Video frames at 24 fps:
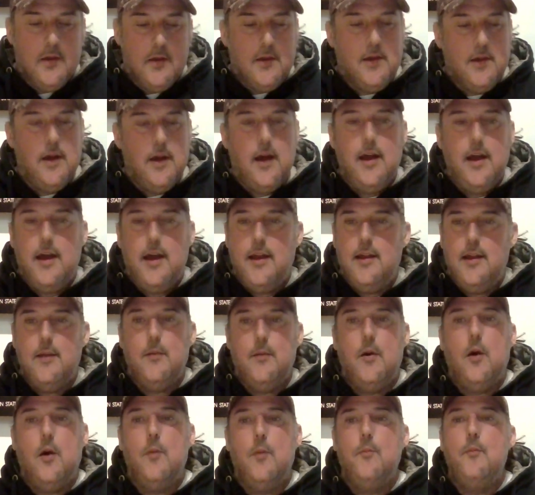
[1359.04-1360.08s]
Guy had an
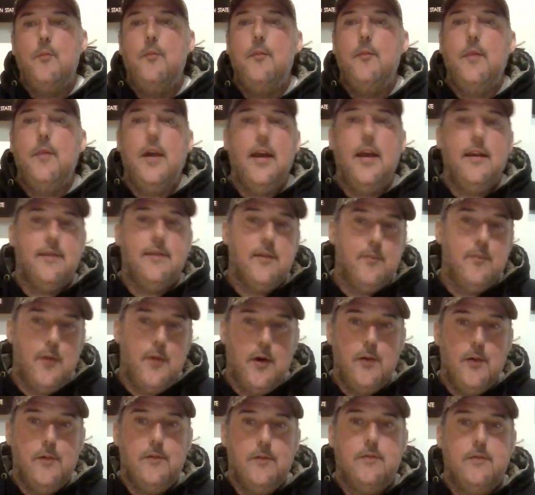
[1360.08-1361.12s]
amazing
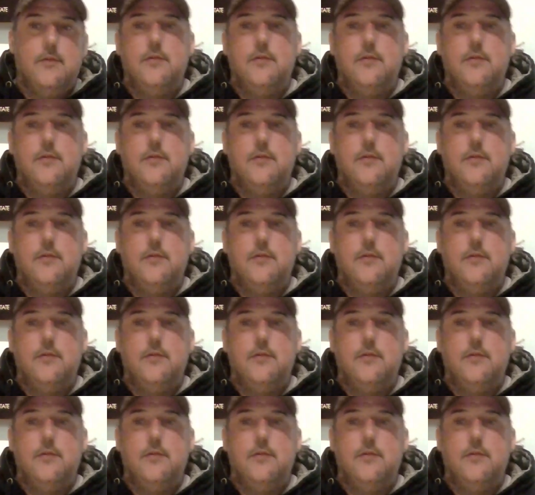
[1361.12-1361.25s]
boat.